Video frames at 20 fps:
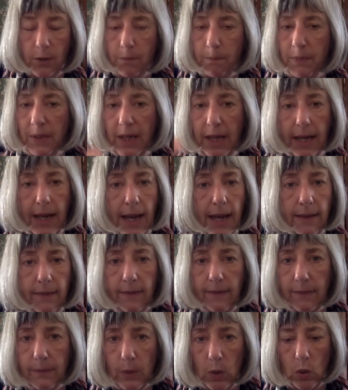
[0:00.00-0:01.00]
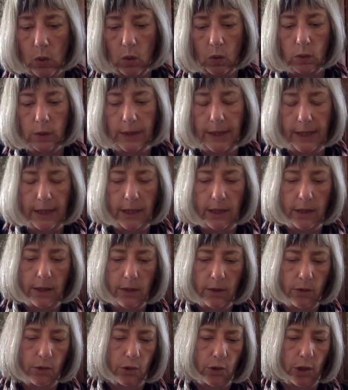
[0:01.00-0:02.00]
big and small, in
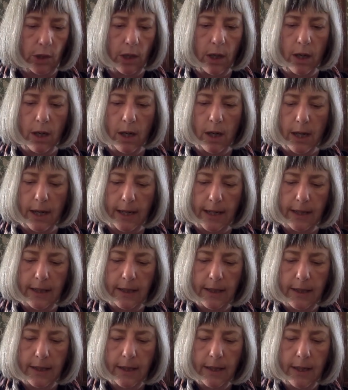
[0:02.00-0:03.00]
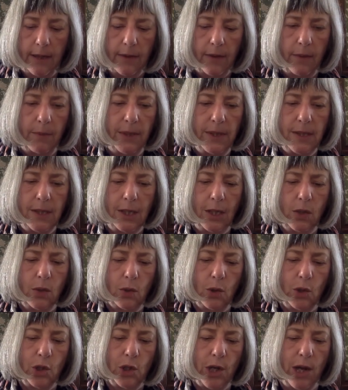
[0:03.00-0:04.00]
July. The
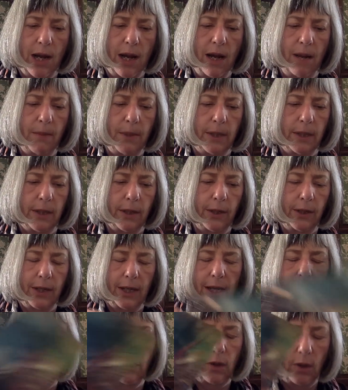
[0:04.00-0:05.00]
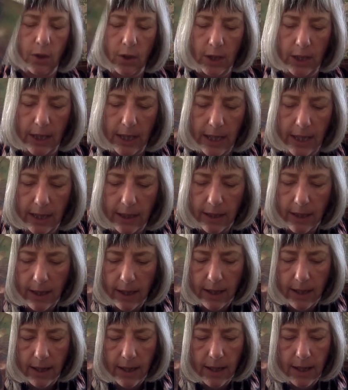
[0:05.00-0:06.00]
Mystical Shaman, okay, 38.
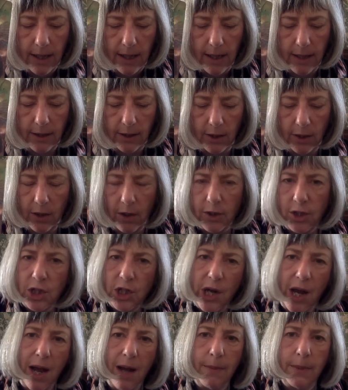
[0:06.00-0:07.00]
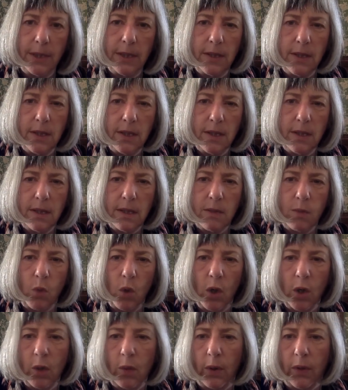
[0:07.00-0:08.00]
You know, shamans
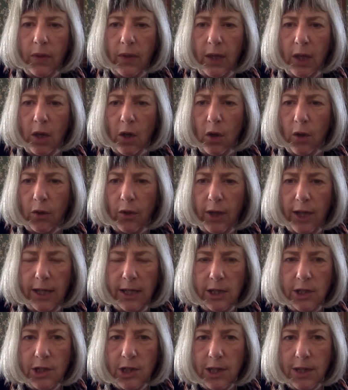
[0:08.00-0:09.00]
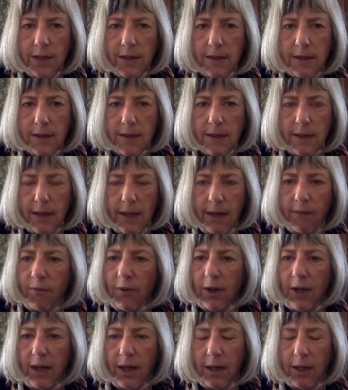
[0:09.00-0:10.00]
work with the earth energies
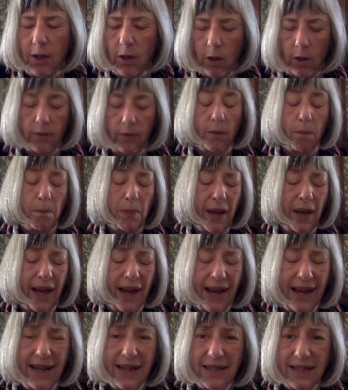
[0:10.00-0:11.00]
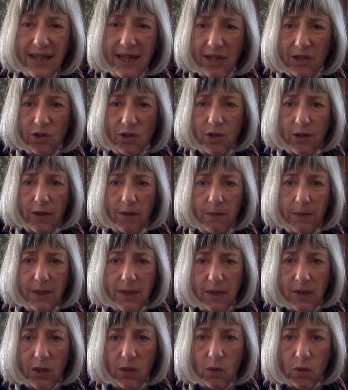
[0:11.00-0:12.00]
every, you know, so pay attention. The
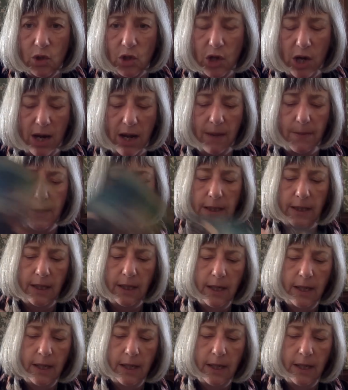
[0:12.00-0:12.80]
Mystical Shaman,